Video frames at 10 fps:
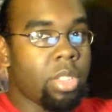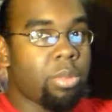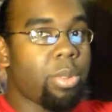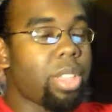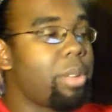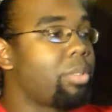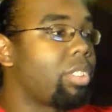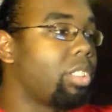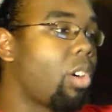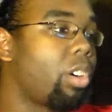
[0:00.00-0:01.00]
Nothing wrong with that. He was
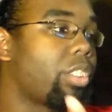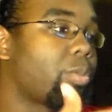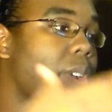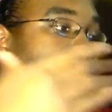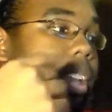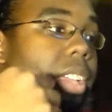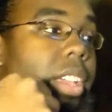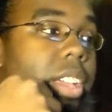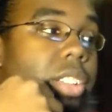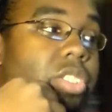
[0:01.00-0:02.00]
the longest reigning
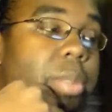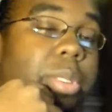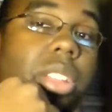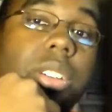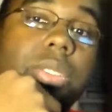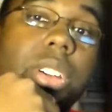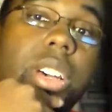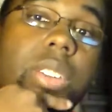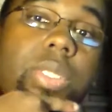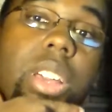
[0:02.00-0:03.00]
champion
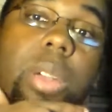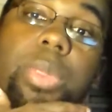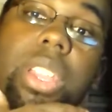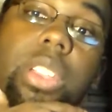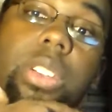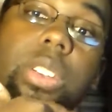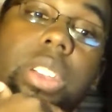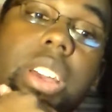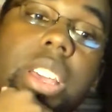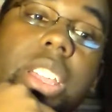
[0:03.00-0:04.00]
of a company here
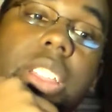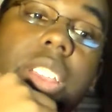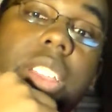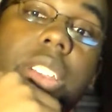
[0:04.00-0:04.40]
not